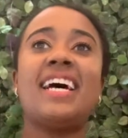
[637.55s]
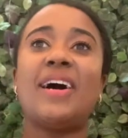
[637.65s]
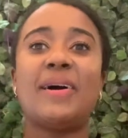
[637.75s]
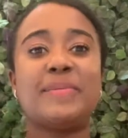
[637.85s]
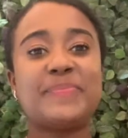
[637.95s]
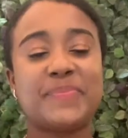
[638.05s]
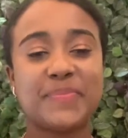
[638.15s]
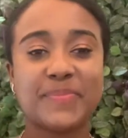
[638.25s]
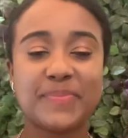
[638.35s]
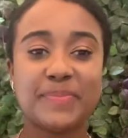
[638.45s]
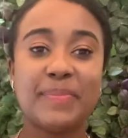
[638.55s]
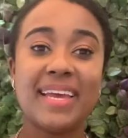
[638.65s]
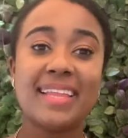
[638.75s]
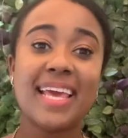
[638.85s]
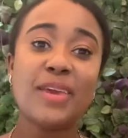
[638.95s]
But
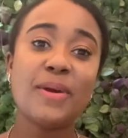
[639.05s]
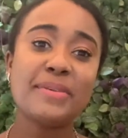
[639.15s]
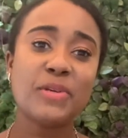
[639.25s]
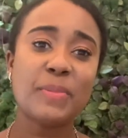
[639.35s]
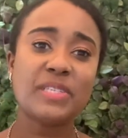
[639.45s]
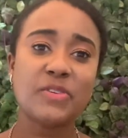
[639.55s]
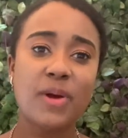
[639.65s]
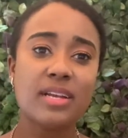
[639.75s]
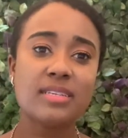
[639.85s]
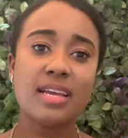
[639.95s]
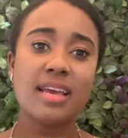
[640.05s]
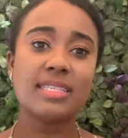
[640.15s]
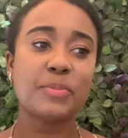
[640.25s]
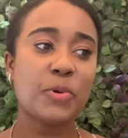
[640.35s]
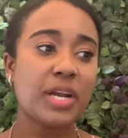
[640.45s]
yeah, thank you guys so much for watching,
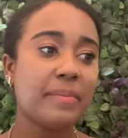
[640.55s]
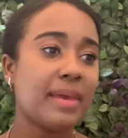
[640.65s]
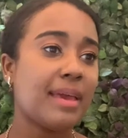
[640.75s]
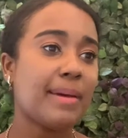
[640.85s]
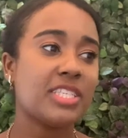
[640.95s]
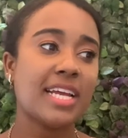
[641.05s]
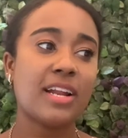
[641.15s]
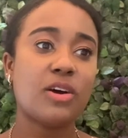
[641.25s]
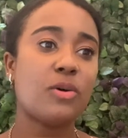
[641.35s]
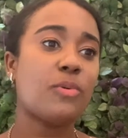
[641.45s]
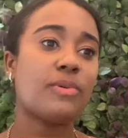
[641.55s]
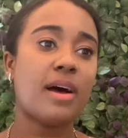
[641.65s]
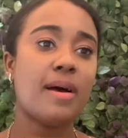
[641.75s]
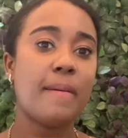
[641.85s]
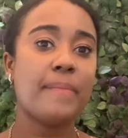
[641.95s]
supporting me, my channel.
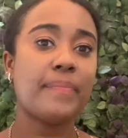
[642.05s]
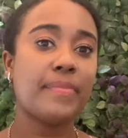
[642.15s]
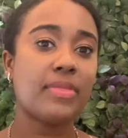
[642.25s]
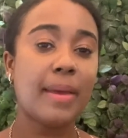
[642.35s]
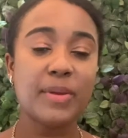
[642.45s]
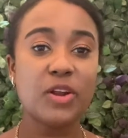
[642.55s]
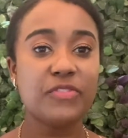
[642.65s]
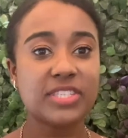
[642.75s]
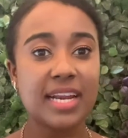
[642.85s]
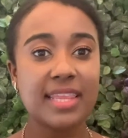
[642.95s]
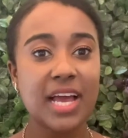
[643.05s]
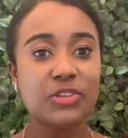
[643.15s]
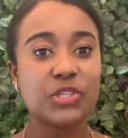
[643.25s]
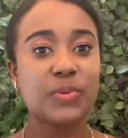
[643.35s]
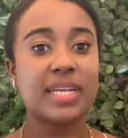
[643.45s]
Let me know if there's anything
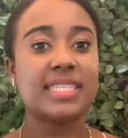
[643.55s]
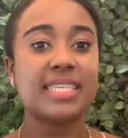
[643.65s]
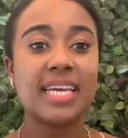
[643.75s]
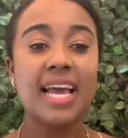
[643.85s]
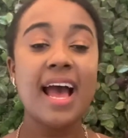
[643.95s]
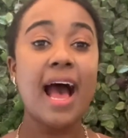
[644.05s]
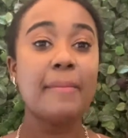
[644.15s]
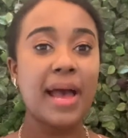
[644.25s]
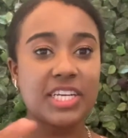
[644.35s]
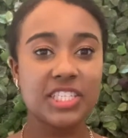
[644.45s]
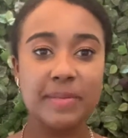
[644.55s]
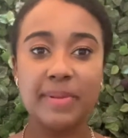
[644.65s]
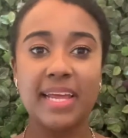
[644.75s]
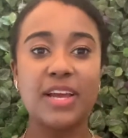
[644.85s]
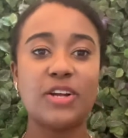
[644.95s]
else you want to see. I'm actually
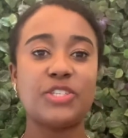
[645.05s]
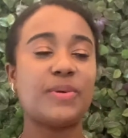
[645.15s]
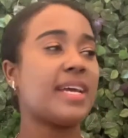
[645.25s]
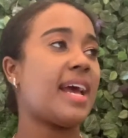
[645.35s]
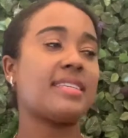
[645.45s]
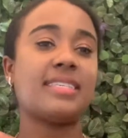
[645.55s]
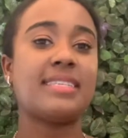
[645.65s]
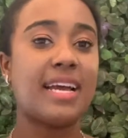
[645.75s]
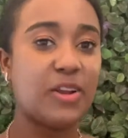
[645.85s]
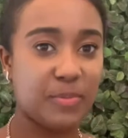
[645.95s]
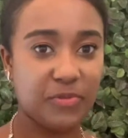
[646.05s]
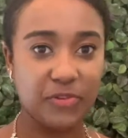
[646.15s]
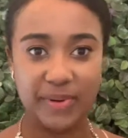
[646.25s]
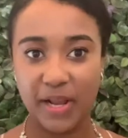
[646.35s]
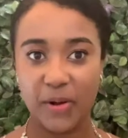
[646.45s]
planning on doing, side note before
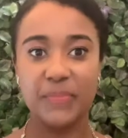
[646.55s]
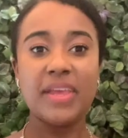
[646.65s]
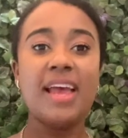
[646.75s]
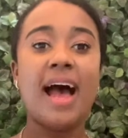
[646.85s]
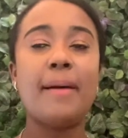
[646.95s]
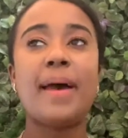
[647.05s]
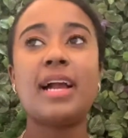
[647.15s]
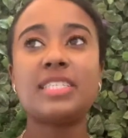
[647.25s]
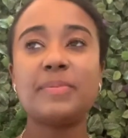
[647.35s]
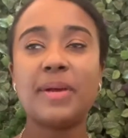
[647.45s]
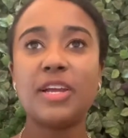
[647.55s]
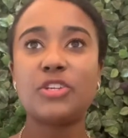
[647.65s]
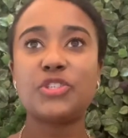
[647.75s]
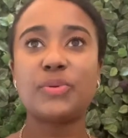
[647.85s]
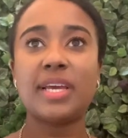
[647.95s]
we go, I'm actually planning on
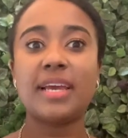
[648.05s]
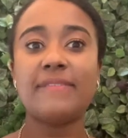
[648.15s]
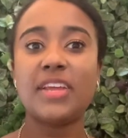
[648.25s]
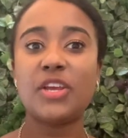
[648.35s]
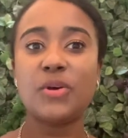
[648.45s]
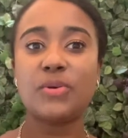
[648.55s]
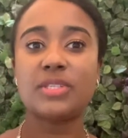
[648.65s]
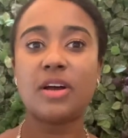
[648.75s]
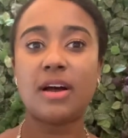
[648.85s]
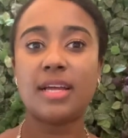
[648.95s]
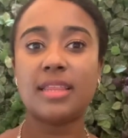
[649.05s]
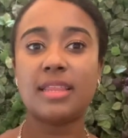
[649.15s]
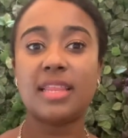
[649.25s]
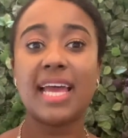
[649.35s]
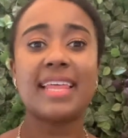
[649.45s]
doing videos on
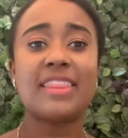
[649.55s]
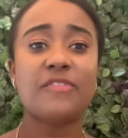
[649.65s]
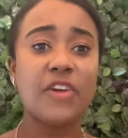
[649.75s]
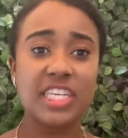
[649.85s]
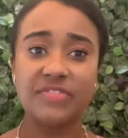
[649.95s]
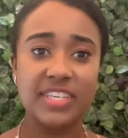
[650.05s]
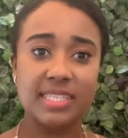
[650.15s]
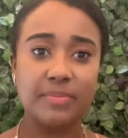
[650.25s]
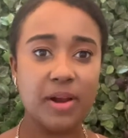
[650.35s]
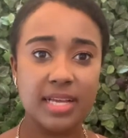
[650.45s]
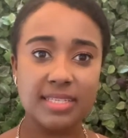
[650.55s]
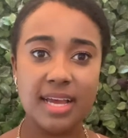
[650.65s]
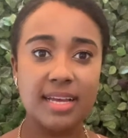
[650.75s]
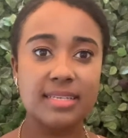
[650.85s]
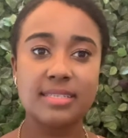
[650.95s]
like the French visa
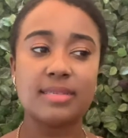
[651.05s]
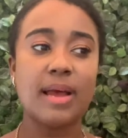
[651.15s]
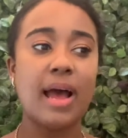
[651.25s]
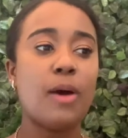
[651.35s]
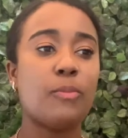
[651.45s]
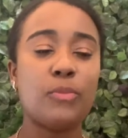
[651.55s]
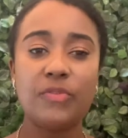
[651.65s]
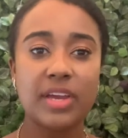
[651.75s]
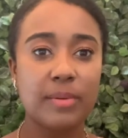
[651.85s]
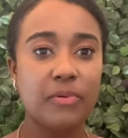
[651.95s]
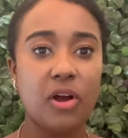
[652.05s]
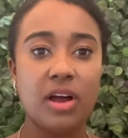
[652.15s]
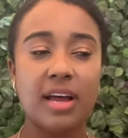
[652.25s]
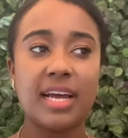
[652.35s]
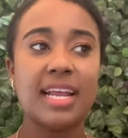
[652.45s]
process, moving
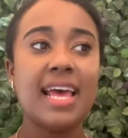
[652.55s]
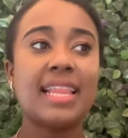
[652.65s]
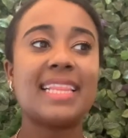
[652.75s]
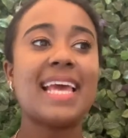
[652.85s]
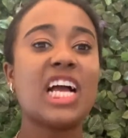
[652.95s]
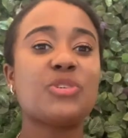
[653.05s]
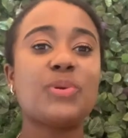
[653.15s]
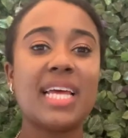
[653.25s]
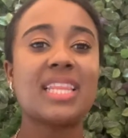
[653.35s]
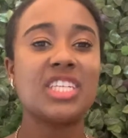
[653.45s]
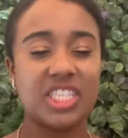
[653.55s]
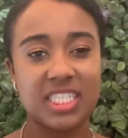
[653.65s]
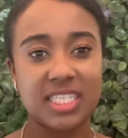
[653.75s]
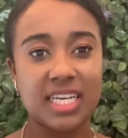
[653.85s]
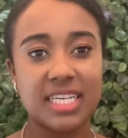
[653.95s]
abroad, like the actual like
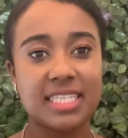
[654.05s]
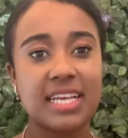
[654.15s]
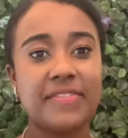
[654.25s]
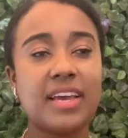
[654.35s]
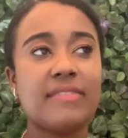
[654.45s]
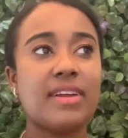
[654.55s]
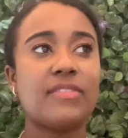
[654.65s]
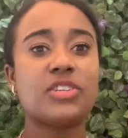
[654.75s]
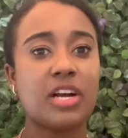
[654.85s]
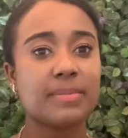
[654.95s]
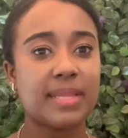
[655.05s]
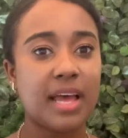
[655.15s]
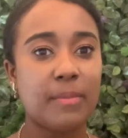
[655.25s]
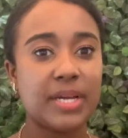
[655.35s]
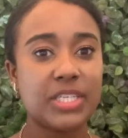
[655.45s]
logistics. Because I feel like I've never talked about that
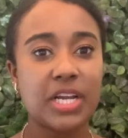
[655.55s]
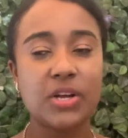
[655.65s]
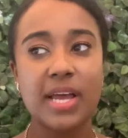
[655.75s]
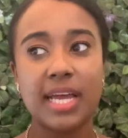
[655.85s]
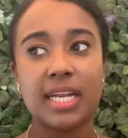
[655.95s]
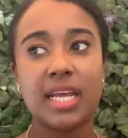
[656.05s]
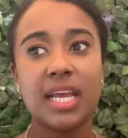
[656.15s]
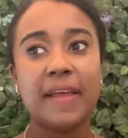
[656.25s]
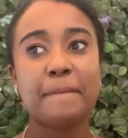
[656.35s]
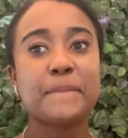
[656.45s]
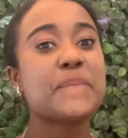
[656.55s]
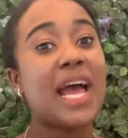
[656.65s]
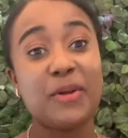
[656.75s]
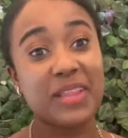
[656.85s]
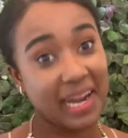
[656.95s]
on my channel, and I
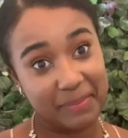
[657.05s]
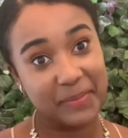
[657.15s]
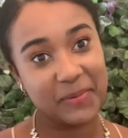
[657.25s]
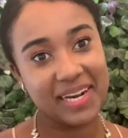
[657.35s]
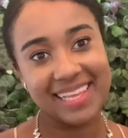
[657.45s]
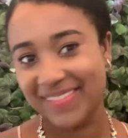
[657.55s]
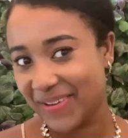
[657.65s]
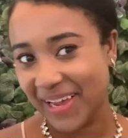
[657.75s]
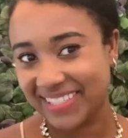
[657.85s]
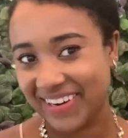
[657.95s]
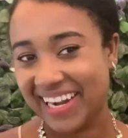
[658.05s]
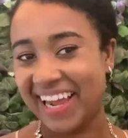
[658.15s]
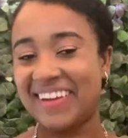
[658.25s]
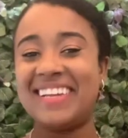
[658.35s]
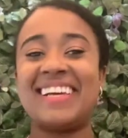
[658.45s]
know a lot of people want to leave the US right now.